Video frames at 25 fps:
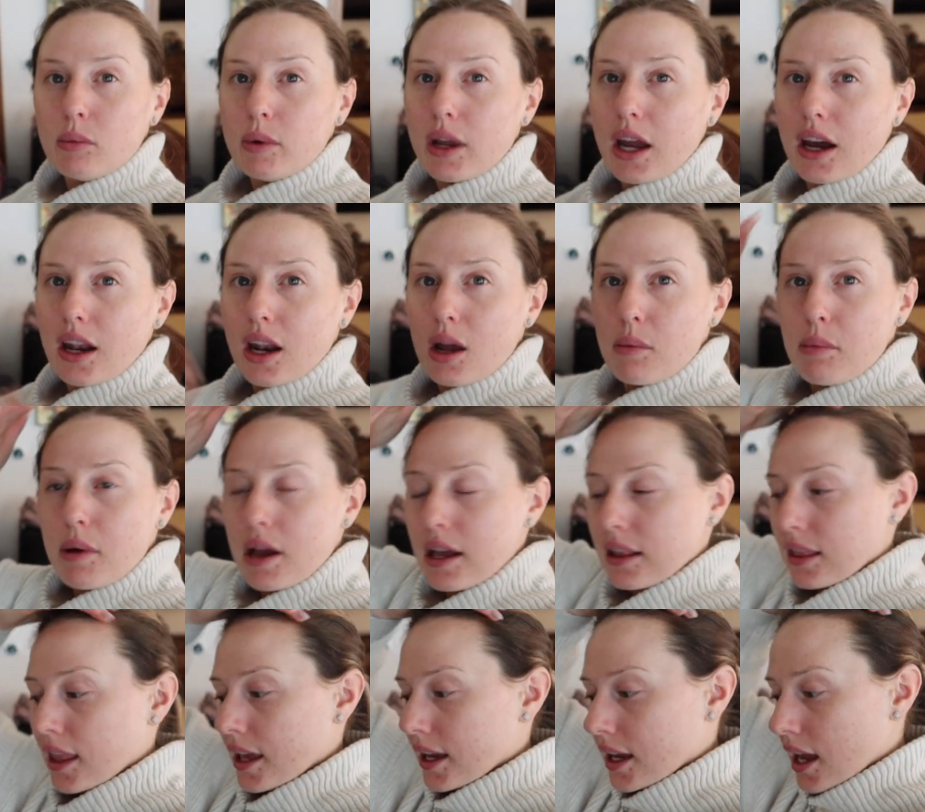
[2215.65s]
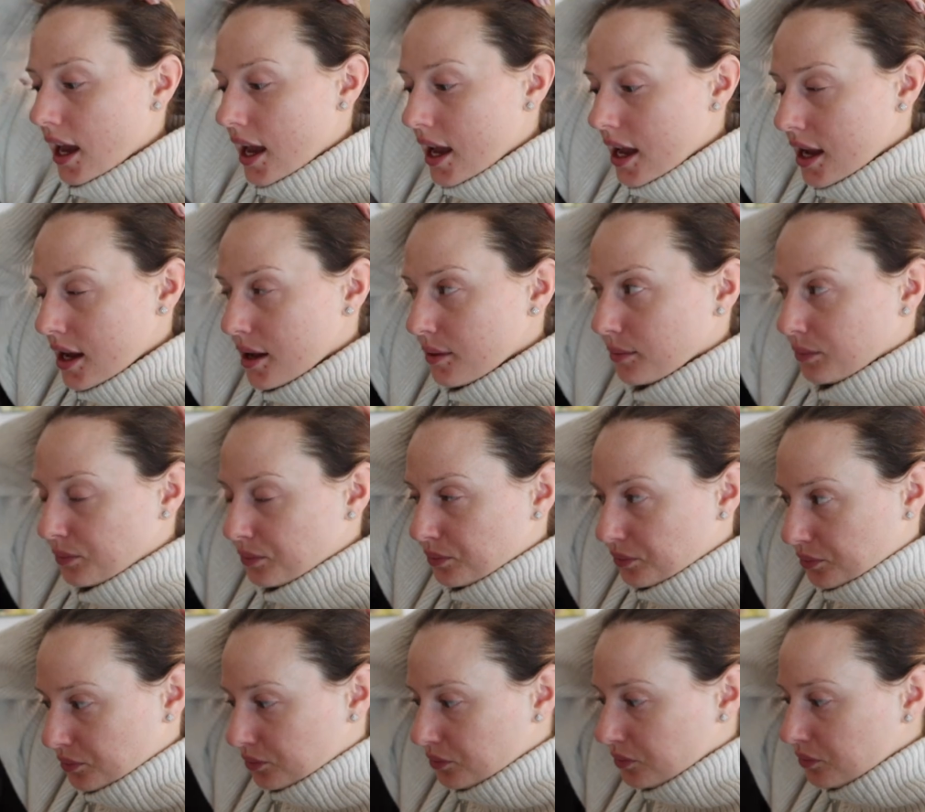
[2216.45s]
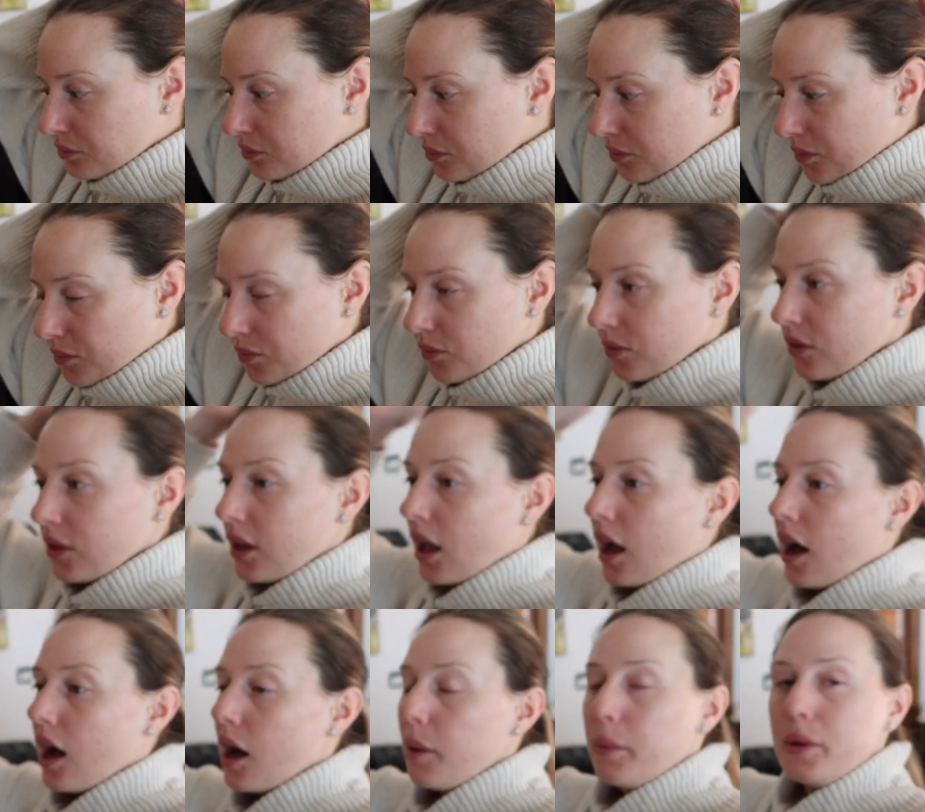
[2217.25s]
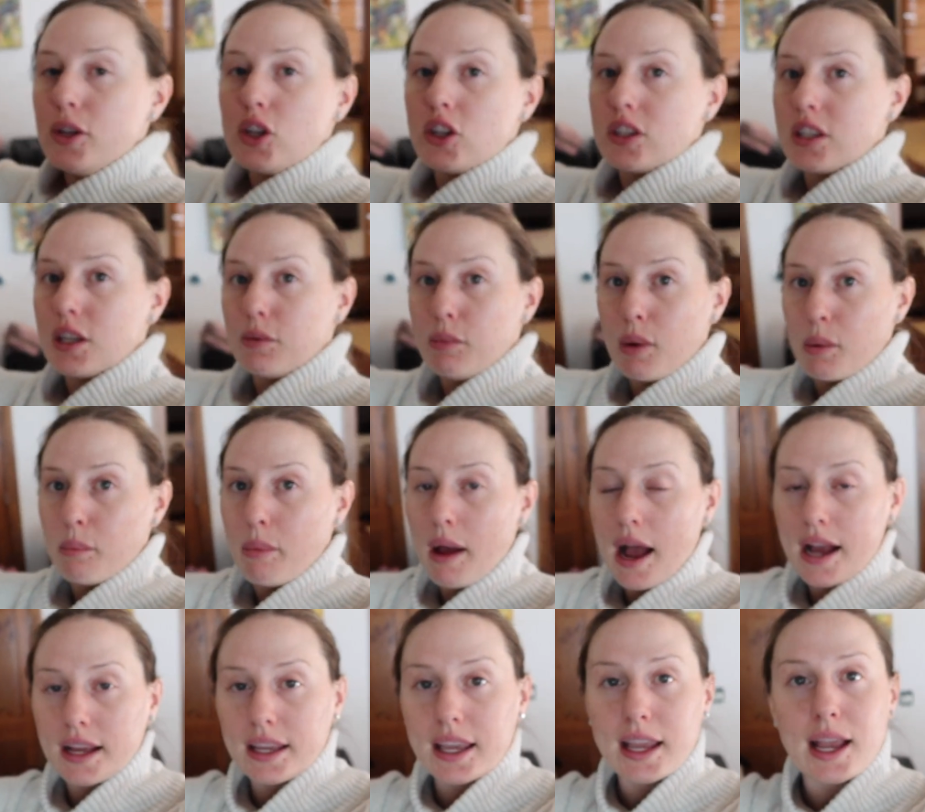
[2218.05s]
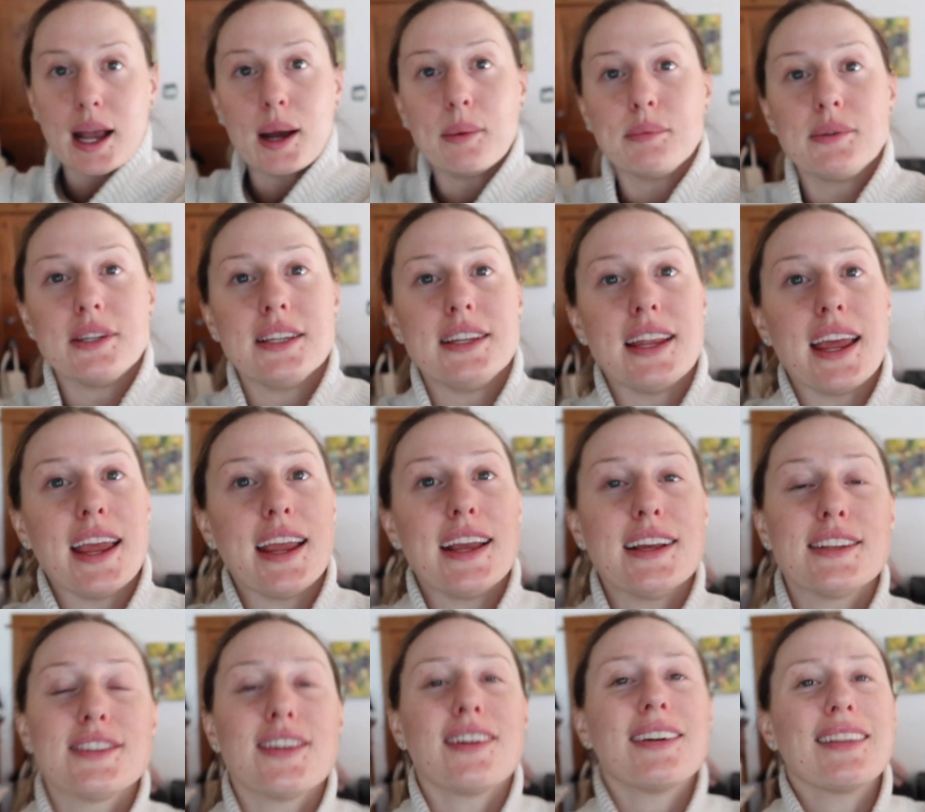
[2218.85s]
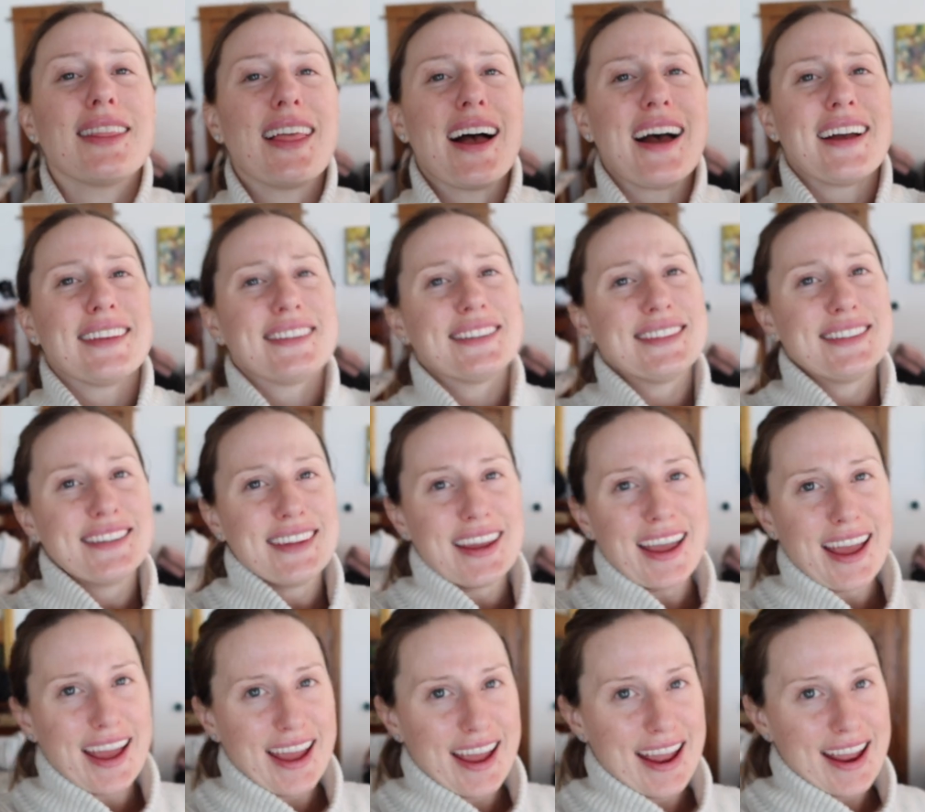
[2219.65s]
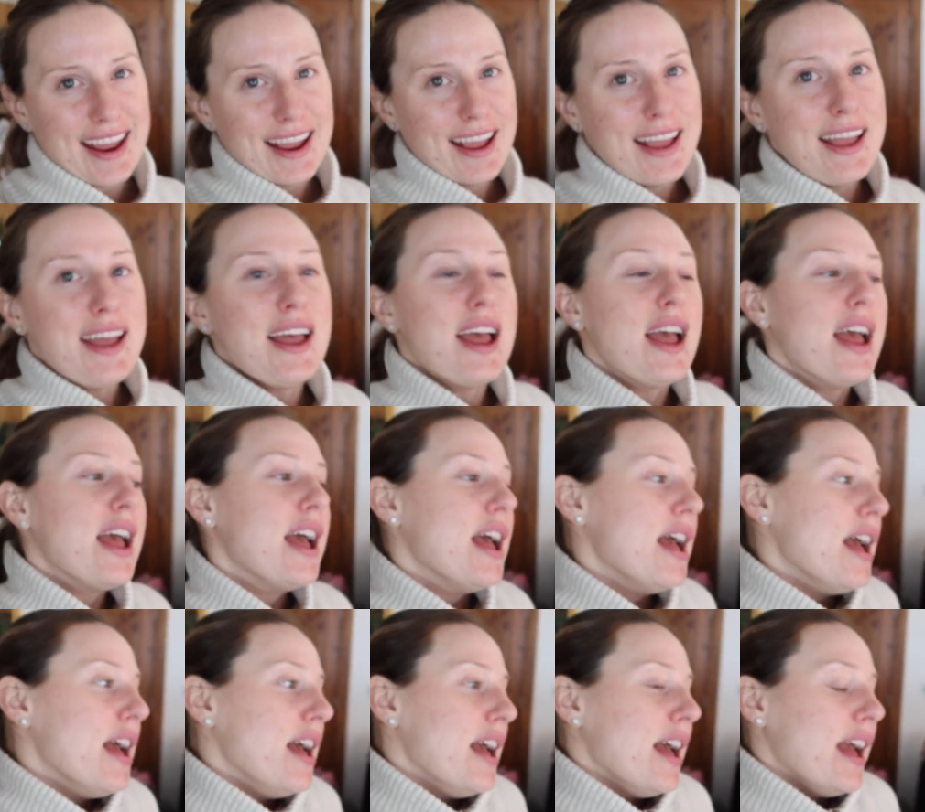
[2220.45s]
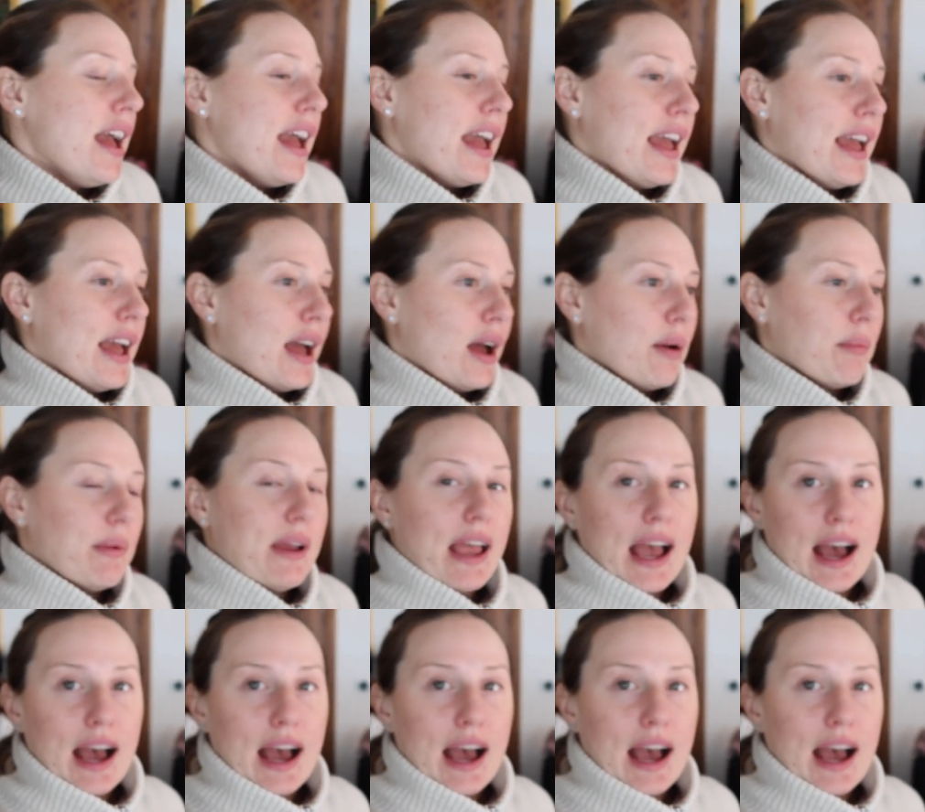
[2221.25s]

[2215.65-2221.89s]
We got up at like 8 and just have been packing up. Today is our last day and we